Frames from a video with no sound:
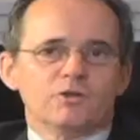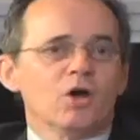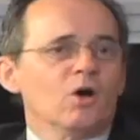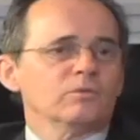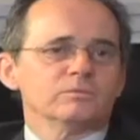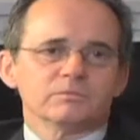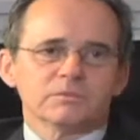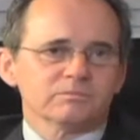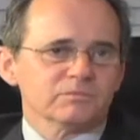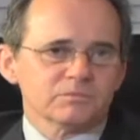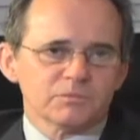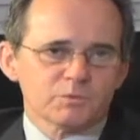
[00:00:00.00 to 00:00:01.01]
No.
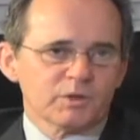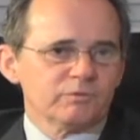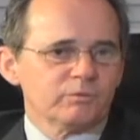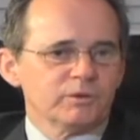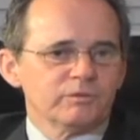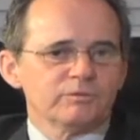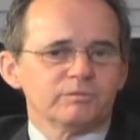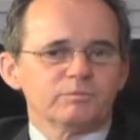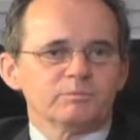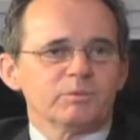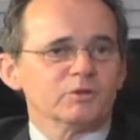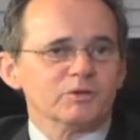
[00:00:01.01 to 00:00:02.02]
We've
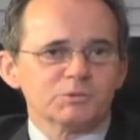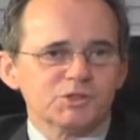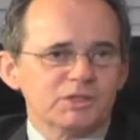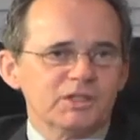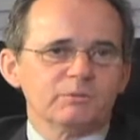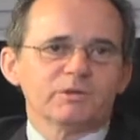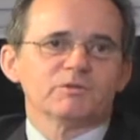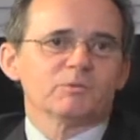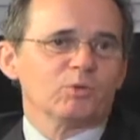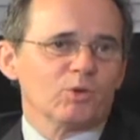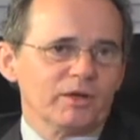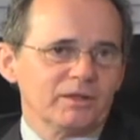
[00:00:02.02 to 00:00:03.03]
built the machine, we've
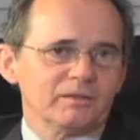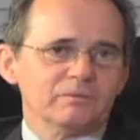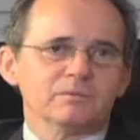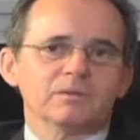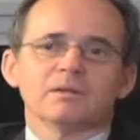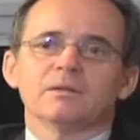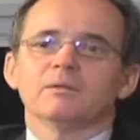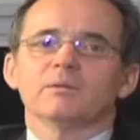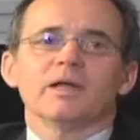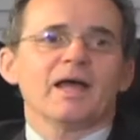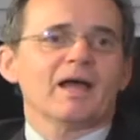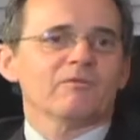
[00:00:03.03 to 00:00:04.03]
deployed it,
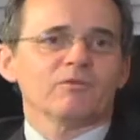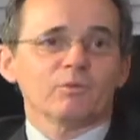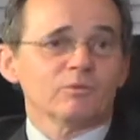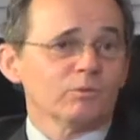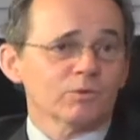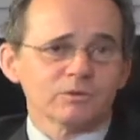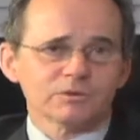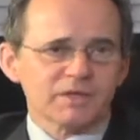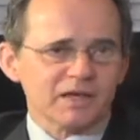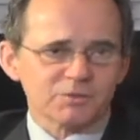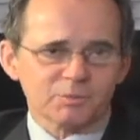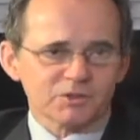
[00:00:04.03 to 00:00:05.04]
we have the world's
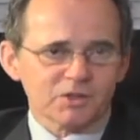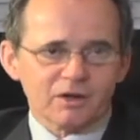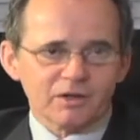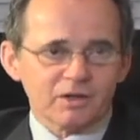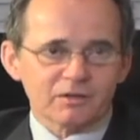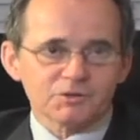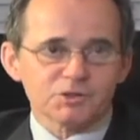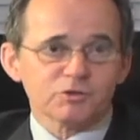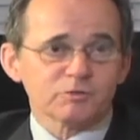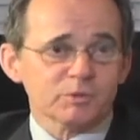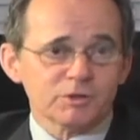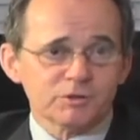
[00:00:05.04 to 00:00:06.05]
expert cardiologists
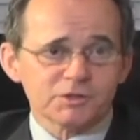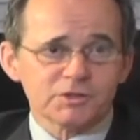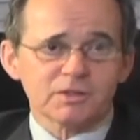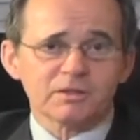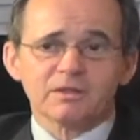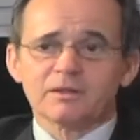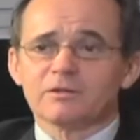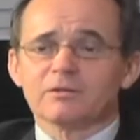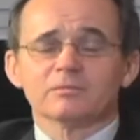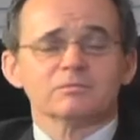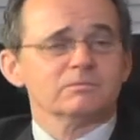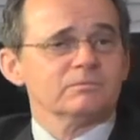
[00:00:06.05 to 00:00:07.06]
who've been using it, and
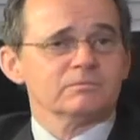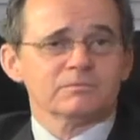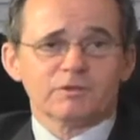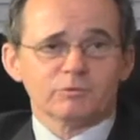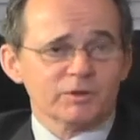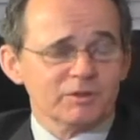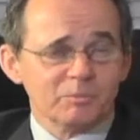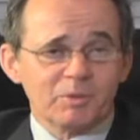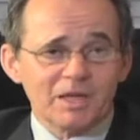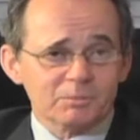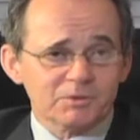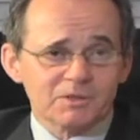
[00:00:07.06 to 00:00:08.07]
they've written the
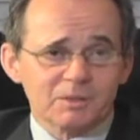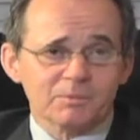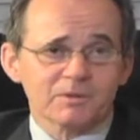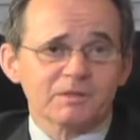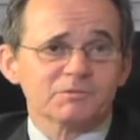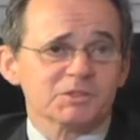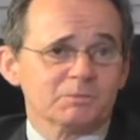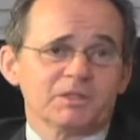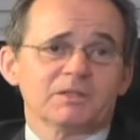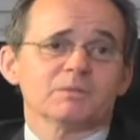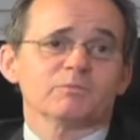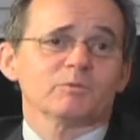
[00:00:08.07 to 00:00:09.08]
papers up and they've
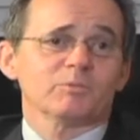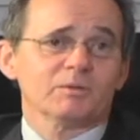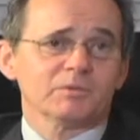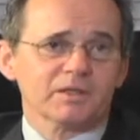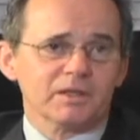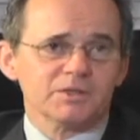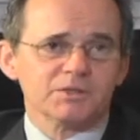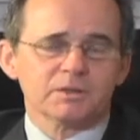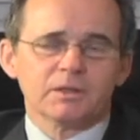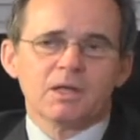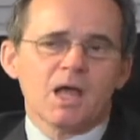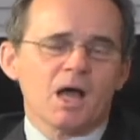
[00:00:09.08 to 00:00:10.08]
submitted them for publication.
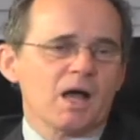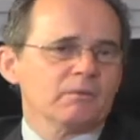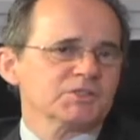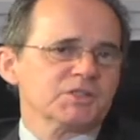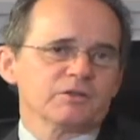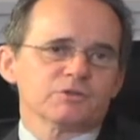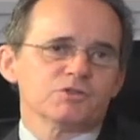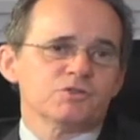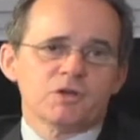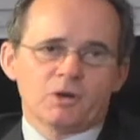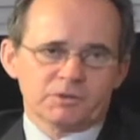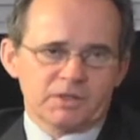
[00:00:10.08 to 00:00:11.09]
I would say there's
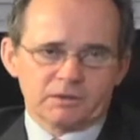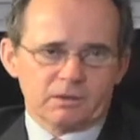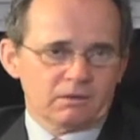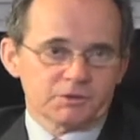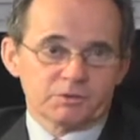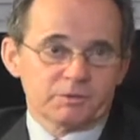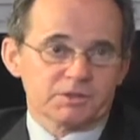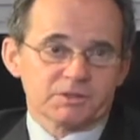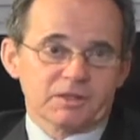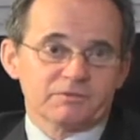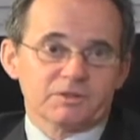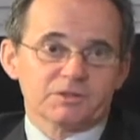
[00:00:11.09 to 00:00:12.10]
no technology risk
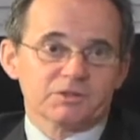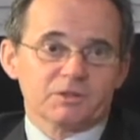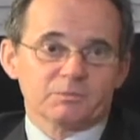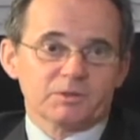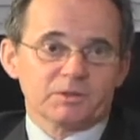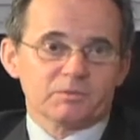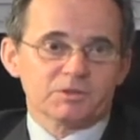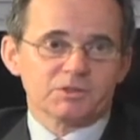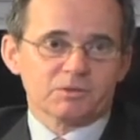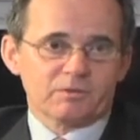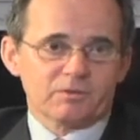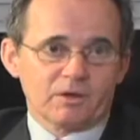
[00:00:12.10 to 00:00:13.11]
left in this company
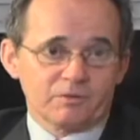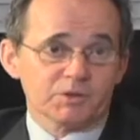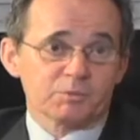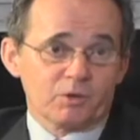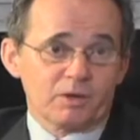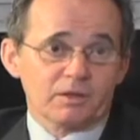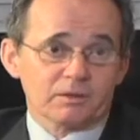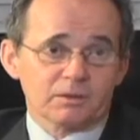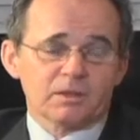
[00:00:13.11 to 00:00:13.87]
whatsoever on this product.